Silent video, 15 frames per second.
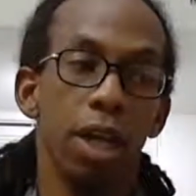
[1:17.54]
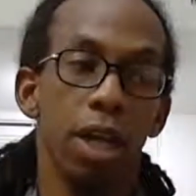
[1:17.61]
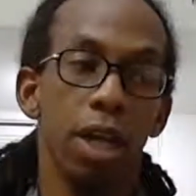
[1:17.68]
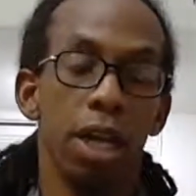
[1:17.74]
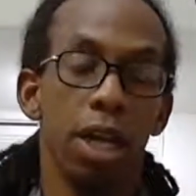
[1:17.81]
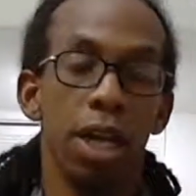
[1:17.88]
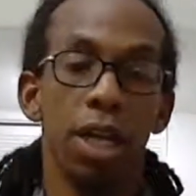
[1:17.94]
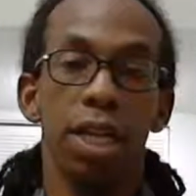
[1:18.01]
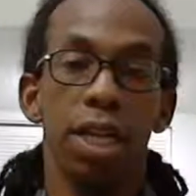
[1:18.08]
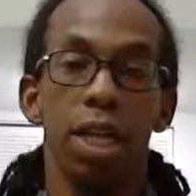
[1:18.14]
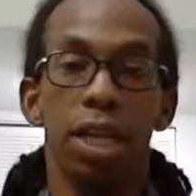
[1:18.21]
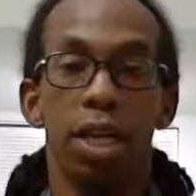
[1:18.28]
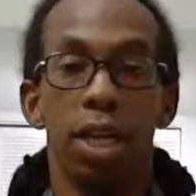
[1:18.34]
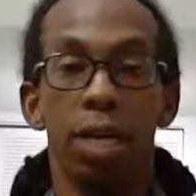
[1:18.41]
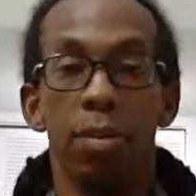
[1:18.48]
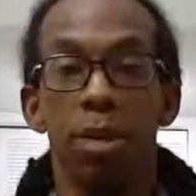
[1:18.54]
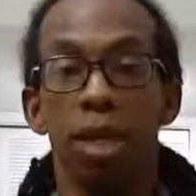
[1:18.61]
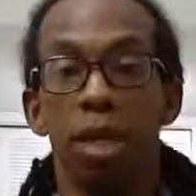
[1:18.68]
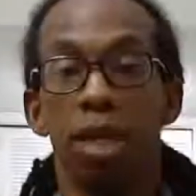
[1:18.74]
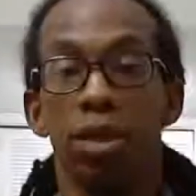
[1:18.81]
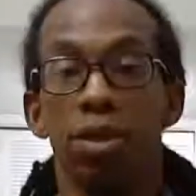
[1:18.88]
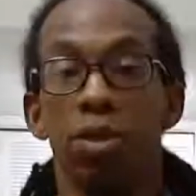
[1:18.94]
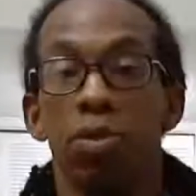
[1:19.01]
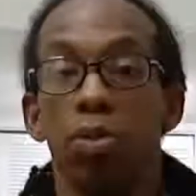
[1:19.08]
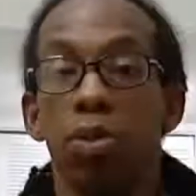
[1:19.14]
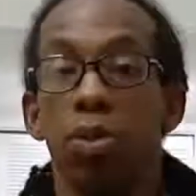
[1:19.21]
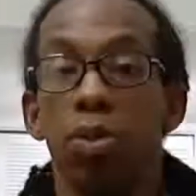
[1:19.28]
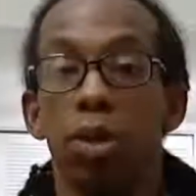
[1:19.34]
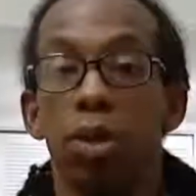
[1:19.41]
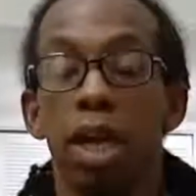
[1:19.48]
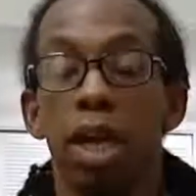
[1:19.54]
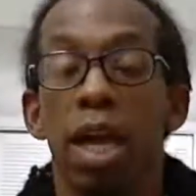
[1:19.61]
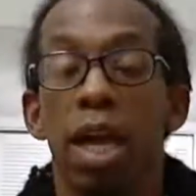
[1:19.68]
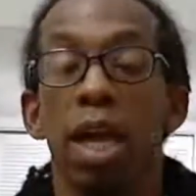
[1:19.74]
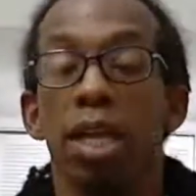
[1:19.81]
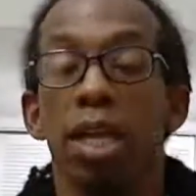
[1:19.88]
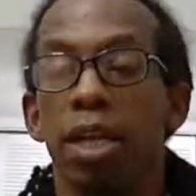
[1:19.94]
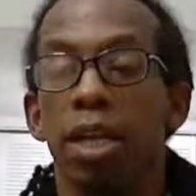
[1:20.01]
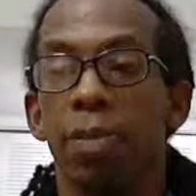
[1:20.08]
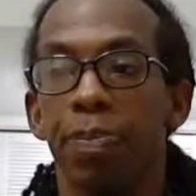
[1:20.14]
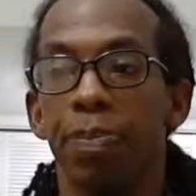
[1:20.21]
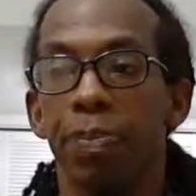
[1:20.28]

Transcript: and they begin to work at